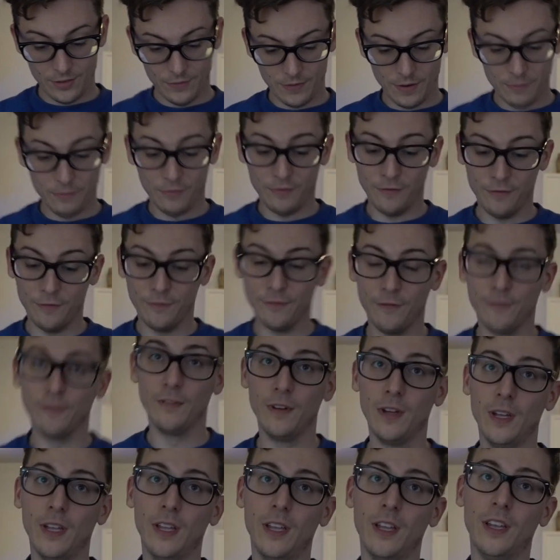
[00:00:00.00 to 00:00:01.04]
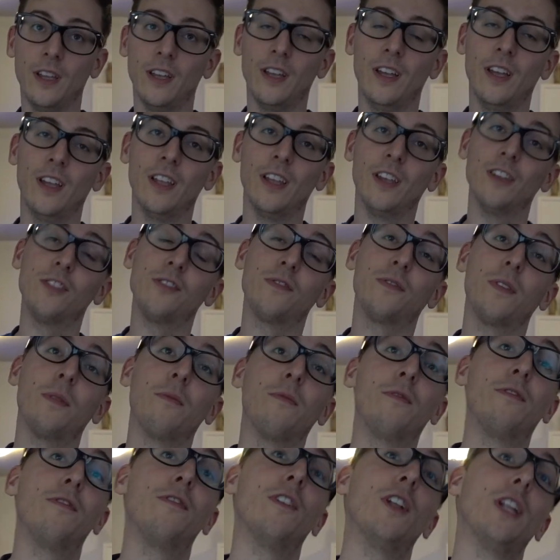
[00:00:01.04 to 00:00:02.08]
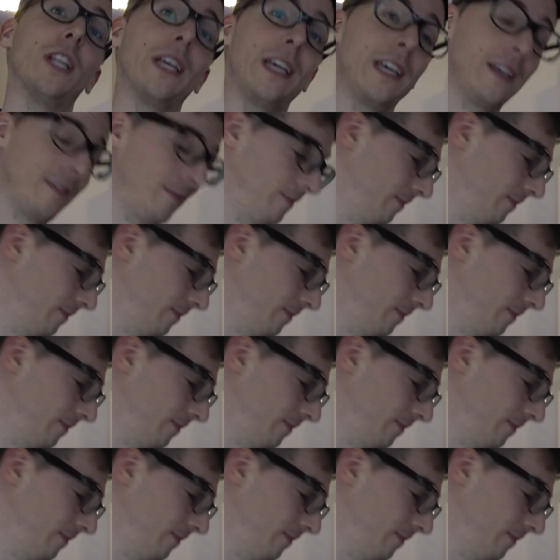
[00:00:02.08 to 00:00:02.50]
is from. Oh, Norway. Made in Norway. Fully,